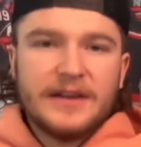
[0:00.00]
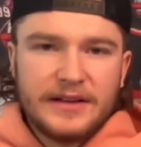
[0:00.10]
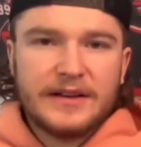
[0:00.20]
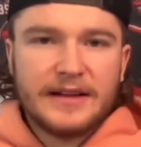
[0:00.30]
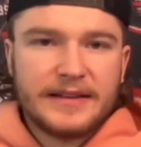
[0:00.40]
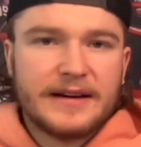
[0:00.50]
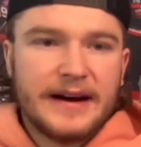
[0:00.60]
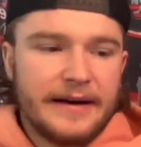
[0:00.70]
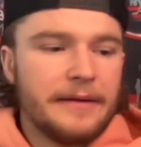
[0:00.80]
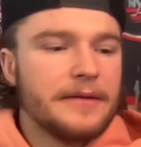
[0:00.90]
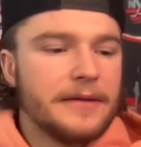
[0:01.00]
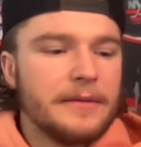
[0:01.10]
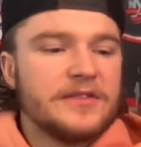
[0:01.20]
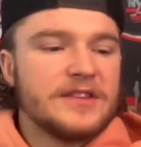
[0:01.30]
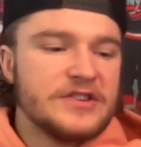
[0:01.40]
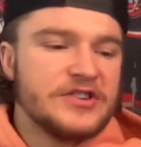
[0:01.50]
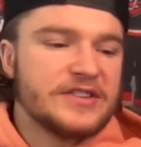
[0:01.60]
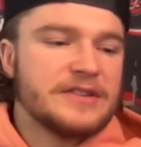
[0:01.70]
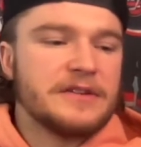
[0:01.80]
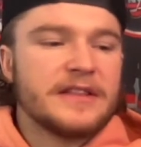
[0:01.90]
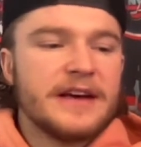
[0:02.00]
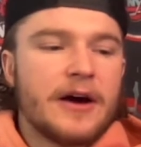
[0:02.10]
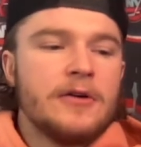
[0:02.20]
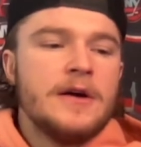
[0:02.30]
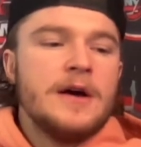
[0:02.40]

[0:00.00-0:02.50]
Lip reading: You get the kind of the gist of it there.